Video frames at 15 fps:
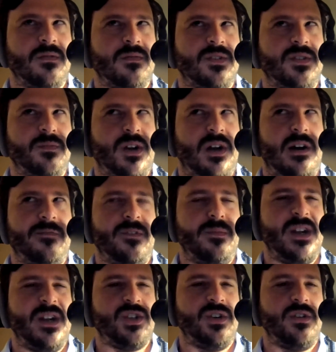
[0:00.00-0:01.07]
some
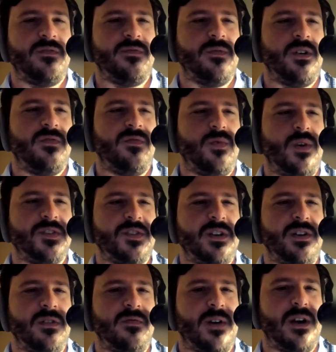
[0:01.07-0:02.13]
confirmation of what's in
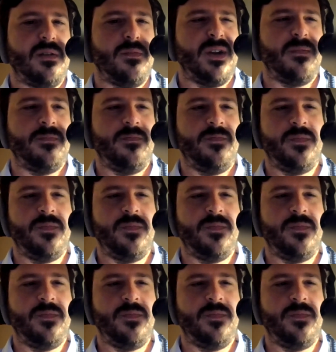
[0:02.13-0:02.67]
your environment.